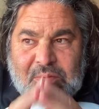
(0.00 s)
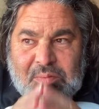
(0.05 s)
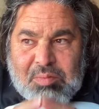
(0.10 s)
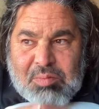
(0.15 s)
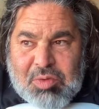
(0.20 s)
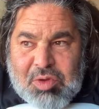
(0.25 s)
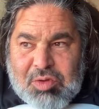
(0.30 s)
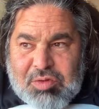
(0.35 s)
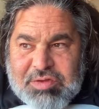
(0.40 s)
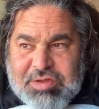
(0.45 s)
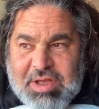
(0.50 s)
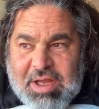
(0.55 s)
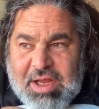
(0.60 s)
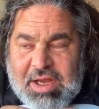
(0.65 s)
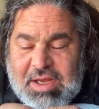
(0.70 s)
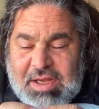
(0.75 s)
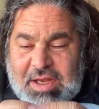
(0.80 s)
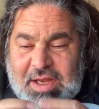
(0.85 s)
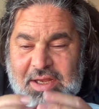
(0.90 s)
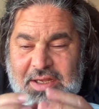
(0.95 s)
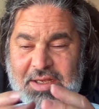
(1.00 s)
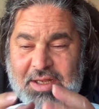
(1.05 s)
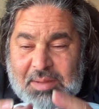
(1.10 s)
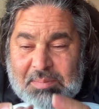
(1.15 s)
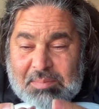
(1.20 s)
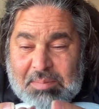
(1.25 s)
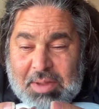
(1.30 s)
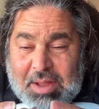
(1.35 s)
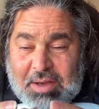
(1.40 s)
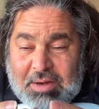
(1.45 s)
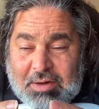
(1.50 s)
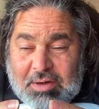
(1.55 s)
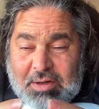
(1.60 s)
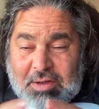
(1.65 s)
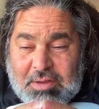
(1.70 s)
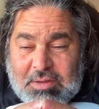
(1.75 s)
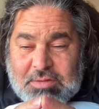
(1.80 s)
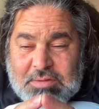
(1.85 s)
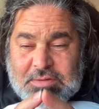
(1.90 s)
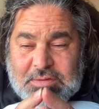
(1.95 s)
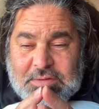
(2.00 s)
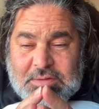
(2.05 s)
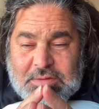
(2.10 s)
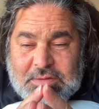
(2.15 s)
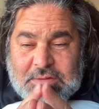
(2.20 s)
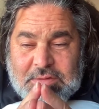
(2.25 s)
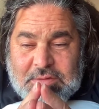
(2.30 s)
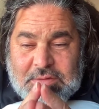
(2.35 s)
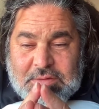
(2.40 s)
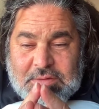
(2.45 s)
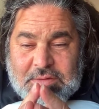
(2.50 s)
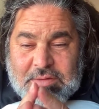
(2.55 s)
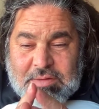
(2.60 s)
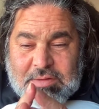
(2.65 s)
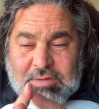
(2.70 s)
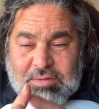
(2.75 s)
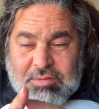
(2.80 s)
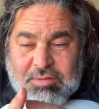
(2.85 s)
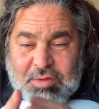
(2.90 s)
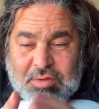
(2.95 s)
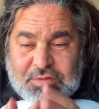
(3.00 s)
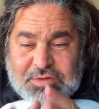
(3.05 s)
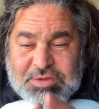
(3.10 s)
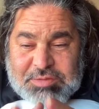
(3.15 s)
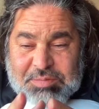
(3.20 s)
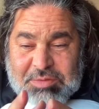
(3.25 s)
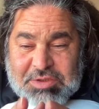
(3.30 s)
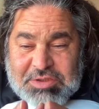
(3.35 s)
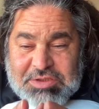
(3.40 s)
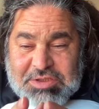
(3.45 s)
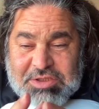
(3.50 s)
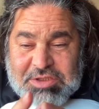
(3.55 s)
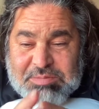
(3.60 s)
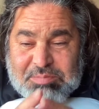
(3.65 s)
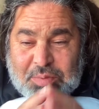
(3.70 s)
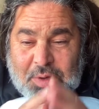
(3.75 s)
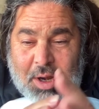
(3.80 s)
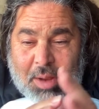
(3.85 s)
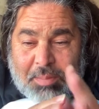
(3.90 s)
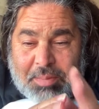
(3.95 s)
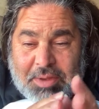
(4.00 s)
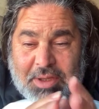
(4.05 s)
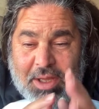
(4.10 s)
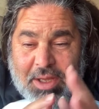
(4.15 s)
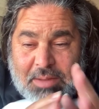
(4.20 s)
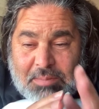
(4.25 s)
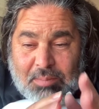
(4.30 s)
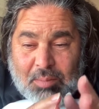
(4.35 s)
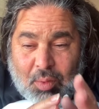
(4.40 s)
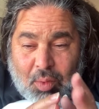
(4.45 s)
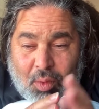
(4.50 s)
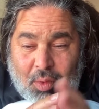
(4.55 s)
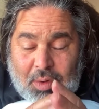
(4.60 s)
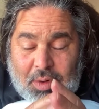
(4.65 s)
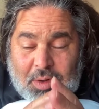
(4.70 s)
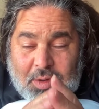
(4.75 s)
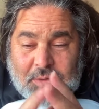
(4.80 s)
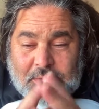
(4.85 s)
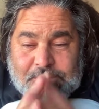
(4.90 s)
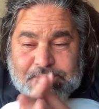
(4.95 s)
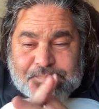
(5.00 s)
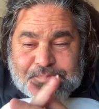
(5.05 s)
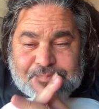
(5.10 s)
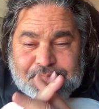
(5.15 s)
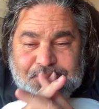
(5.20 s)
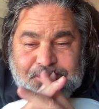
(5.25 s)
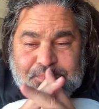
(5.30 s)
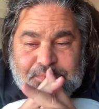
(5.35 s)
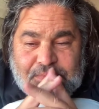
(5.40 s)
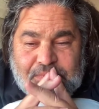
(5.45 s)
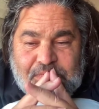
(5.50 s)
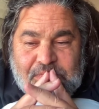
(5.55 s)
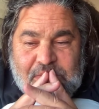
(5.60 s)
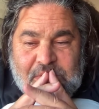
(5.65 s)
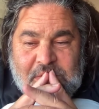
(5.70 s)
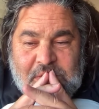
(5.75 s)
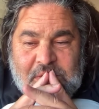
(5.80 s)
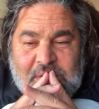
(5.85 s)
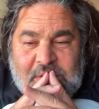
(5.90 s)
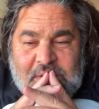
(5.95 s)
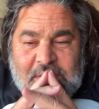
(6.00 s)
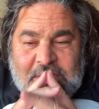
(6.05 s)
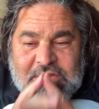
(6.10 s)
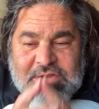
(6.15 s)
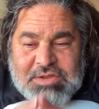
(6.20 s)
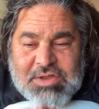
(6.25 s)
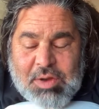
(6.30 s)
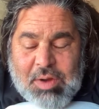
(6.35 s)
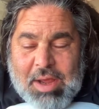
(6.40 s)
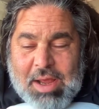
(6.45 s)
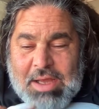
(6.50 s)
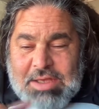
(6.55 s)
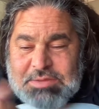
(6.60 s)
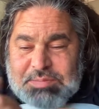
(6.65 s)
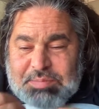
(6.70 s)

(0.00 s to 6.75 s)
mutate and get better, those species propagate more. So as